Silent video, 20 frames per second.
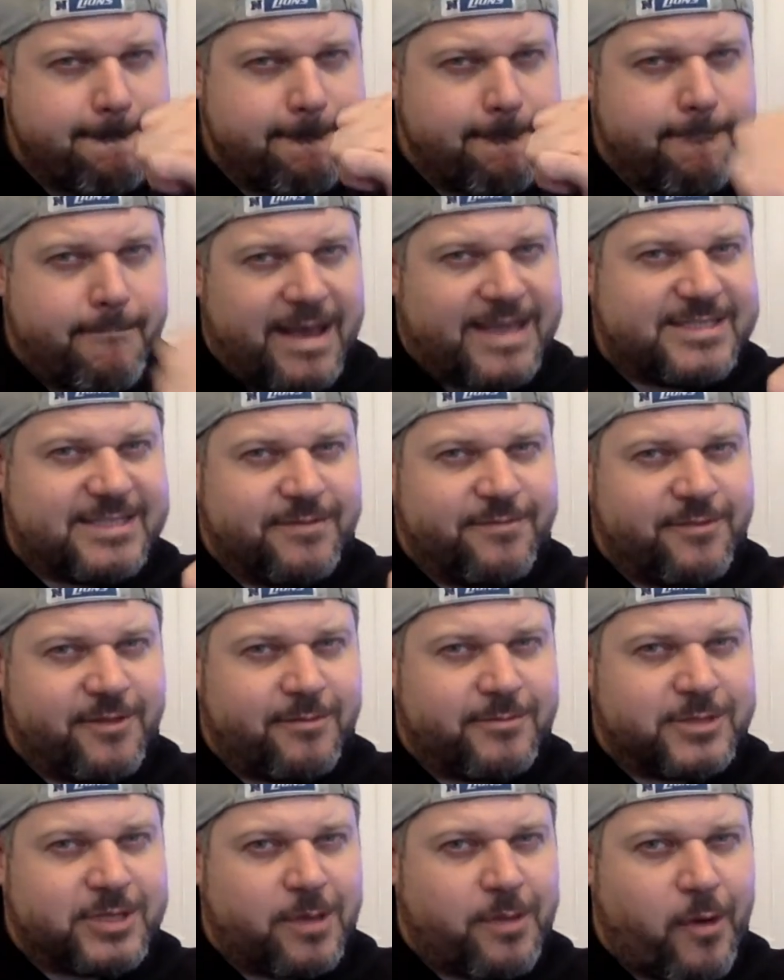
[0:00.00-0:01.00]
massive
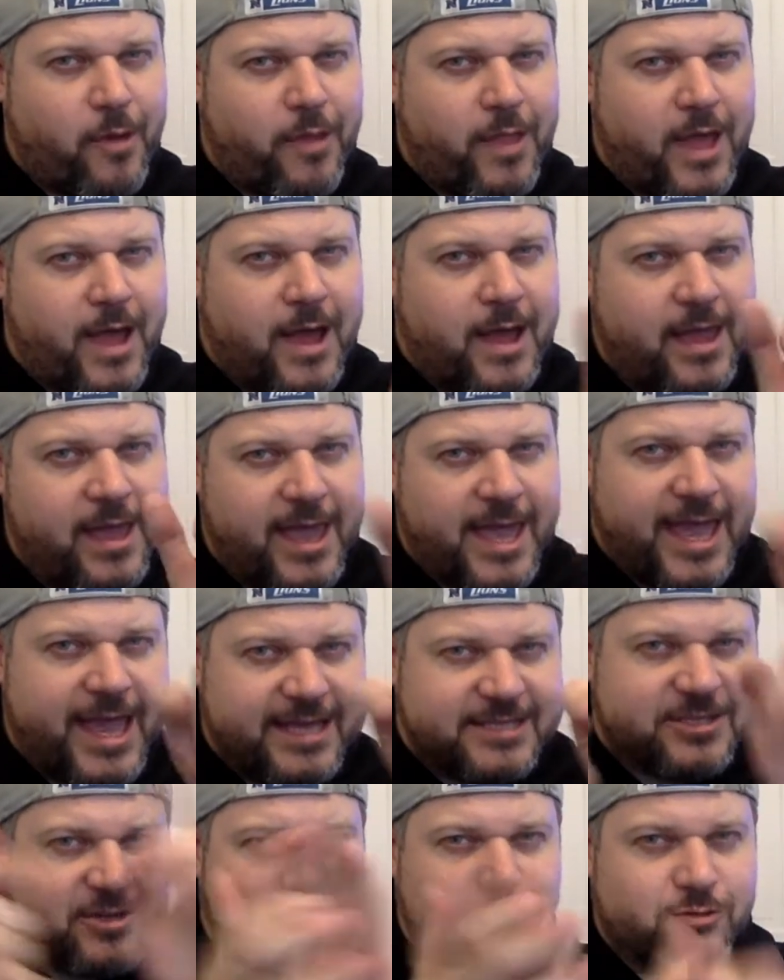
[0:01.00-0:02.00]
thumbs up on that. It
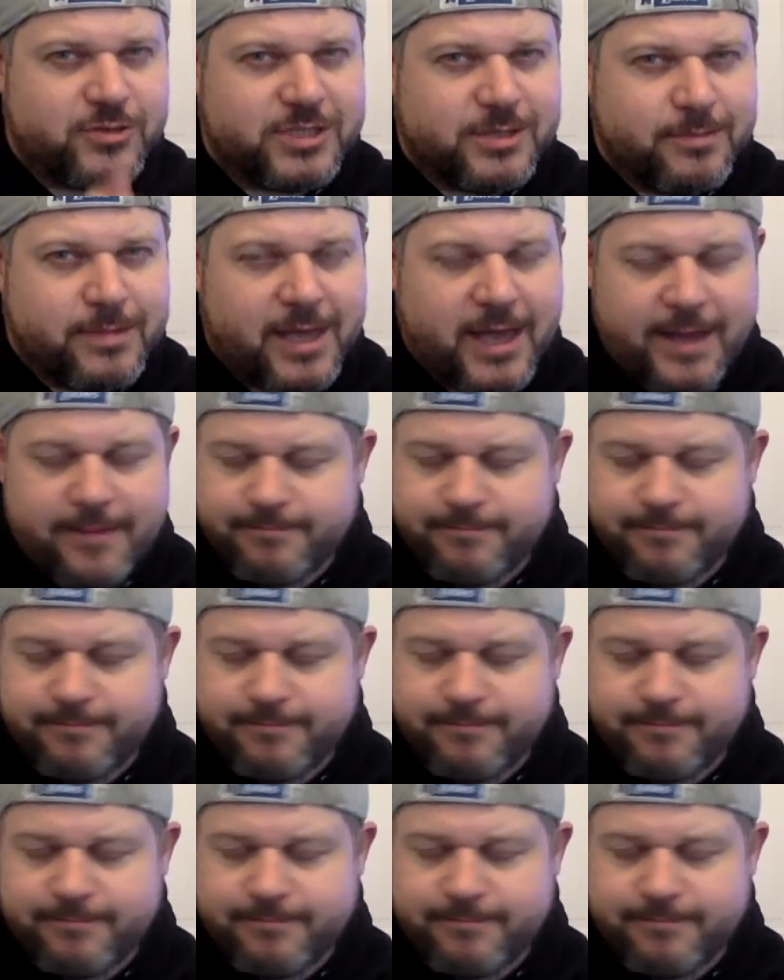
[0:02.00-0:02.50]
is an awesome game.